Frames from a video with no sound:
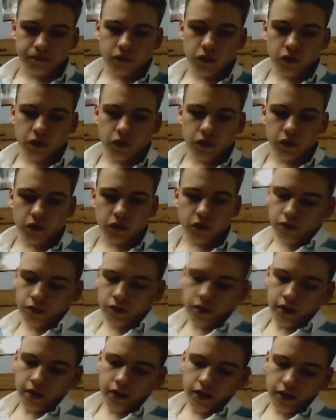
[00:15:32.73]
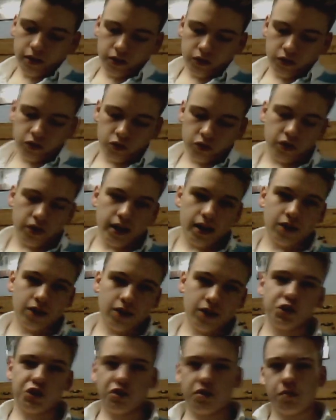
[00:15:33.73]
Also, you could add
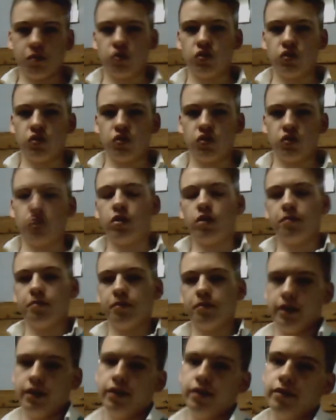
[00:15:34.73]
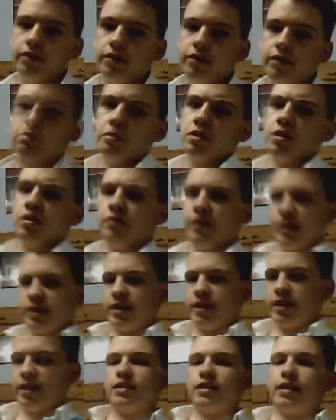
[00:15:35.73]
Reshiram or Zekrom in specific
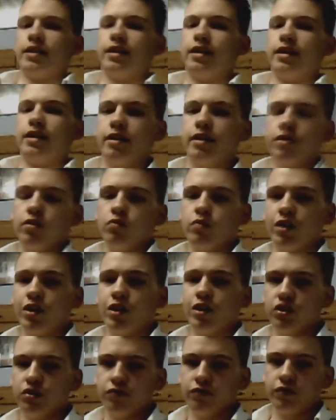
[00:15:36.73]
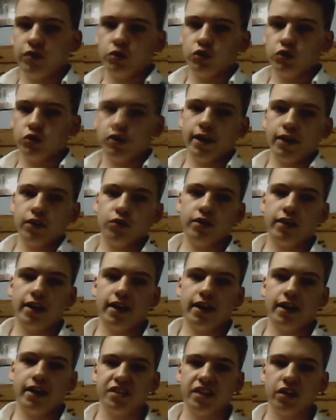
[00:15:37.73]
decks, like in the Reshiram Explosion deck, you could
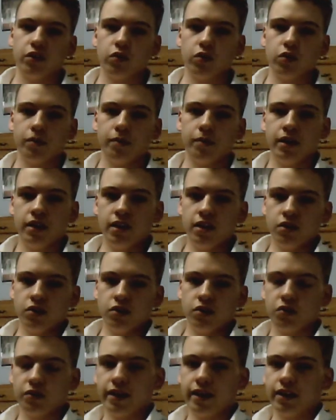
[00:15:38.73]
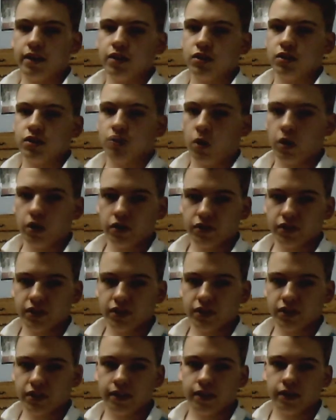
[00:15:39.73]
add a Zekrom so that it's a water
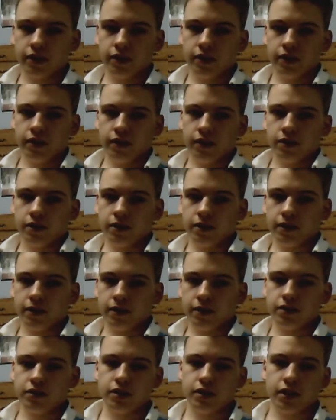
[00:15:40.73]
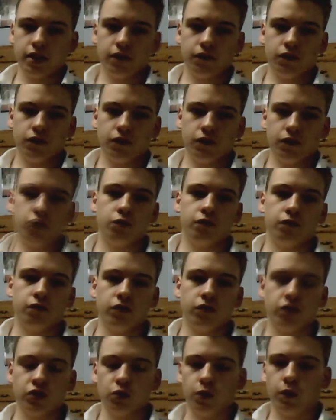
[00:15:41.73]
tech, because if you
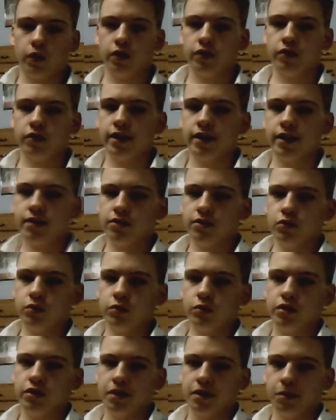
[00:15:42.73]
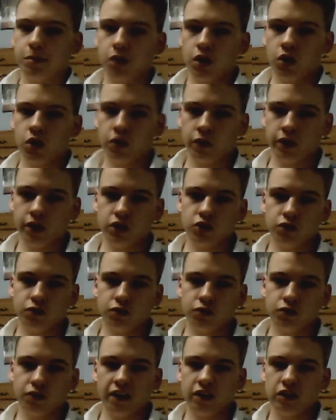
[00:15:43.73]
run to water decks, you can double Outrage
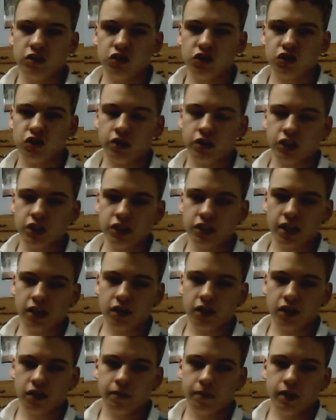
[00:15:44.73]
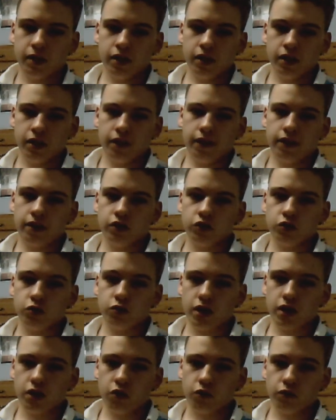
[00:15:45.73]
Fire Energies onto Zekrom, and then
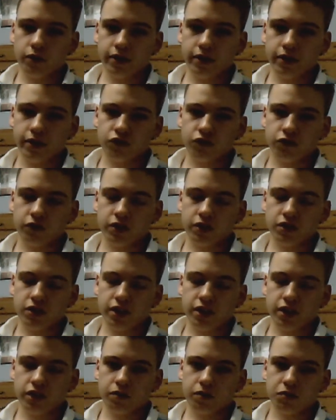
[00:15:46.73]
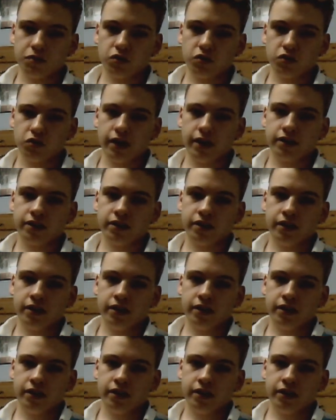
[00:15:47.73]
use Outrage with Zekrom so that